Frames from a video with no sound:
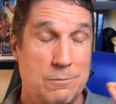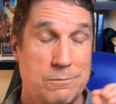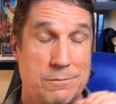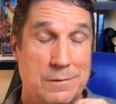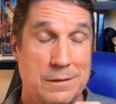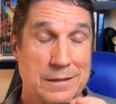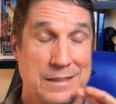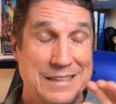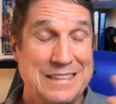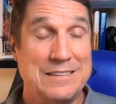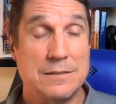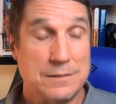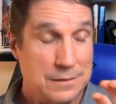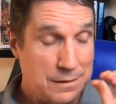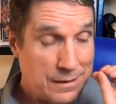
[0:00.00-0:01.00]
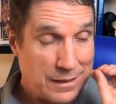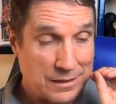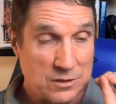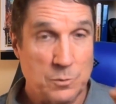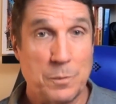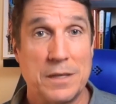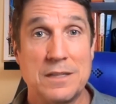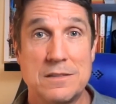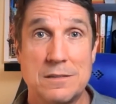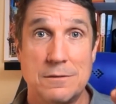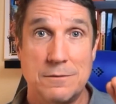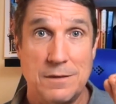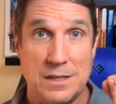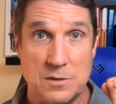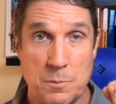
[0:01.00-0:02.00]
least
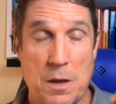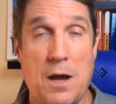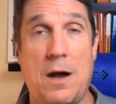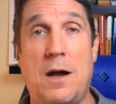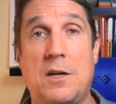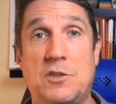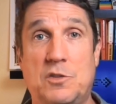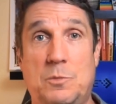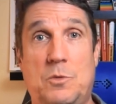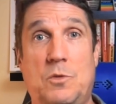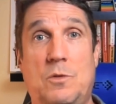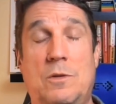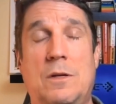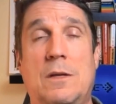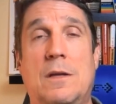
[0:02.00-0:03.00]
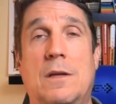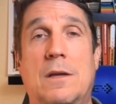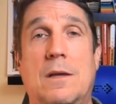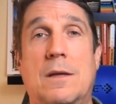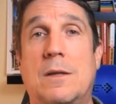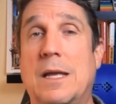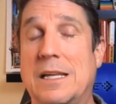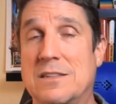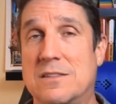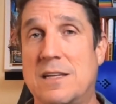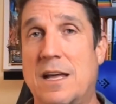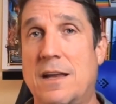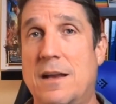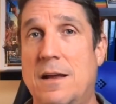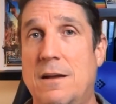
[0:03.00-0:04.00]
expensive as possible,
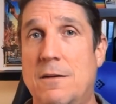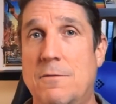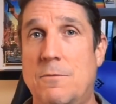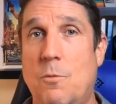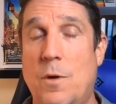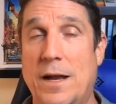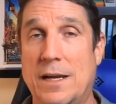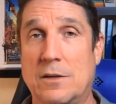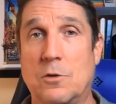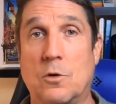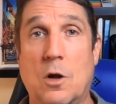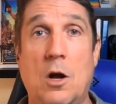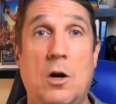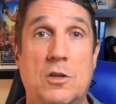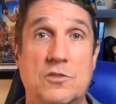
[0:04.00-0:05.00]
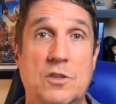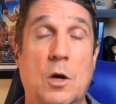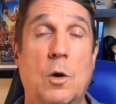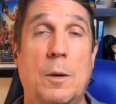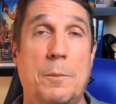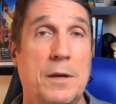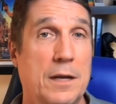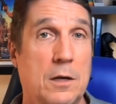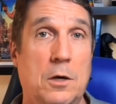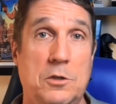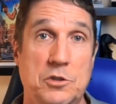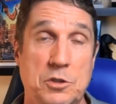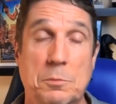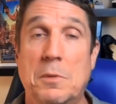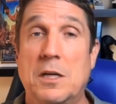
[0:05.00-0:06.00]
instead of waiting till costs go up and it
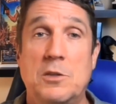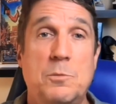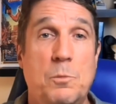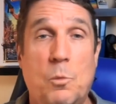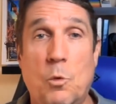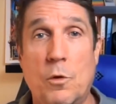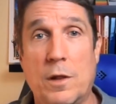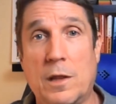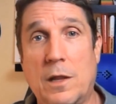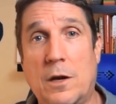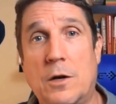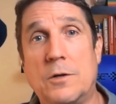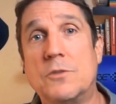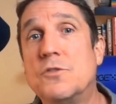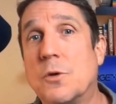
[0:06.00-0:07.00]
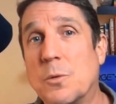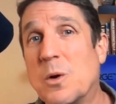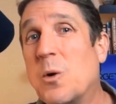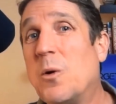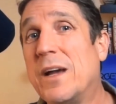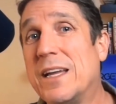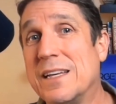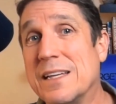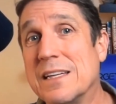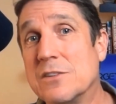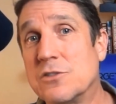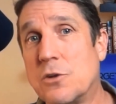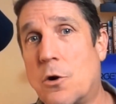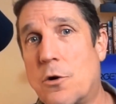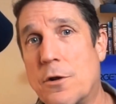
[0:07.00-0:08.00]
costs you much more to learn. So go ahead and get
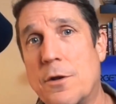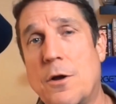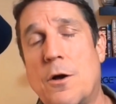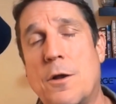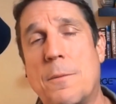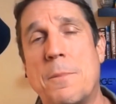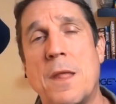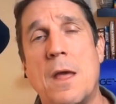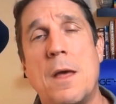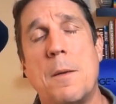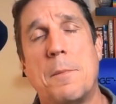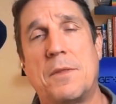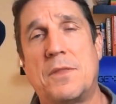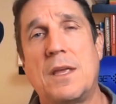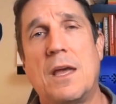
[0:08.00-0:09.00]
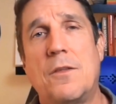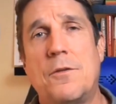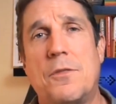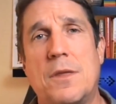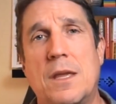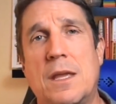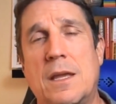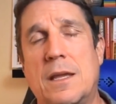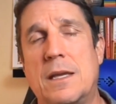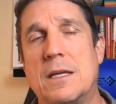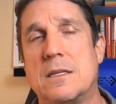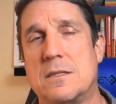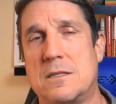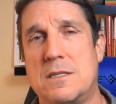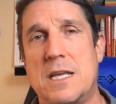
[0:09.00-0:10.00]
started on them. But the other thing
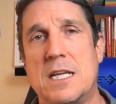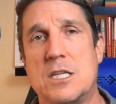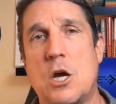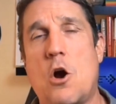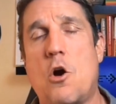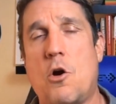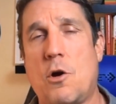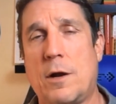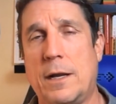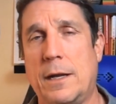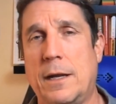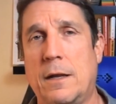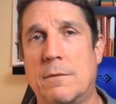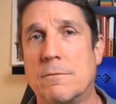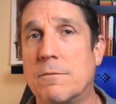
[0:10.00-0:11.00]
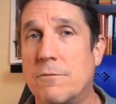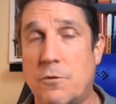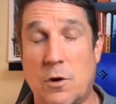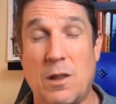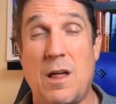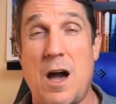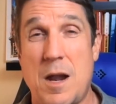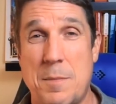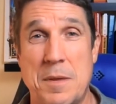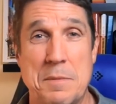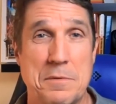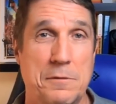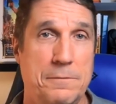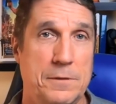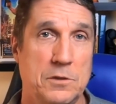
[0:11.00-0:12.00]
is that targeting for a lot of
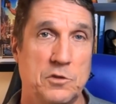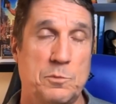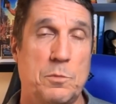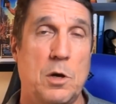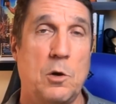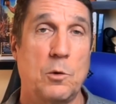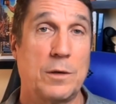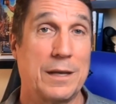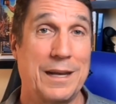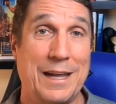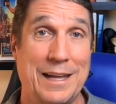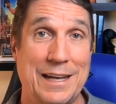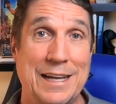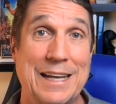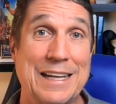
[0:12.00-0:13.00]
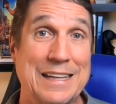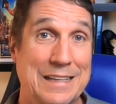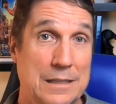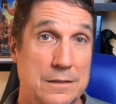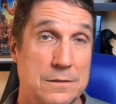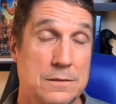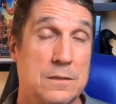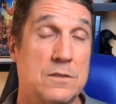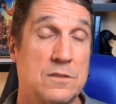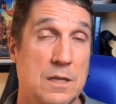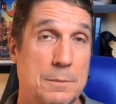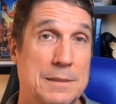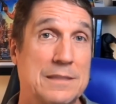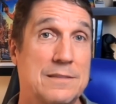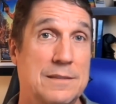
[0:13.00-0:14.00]
people feels broken, and it is to
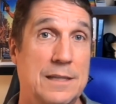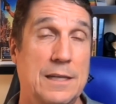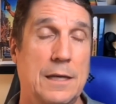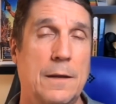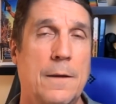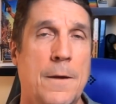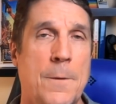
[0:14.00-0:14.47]
some extent.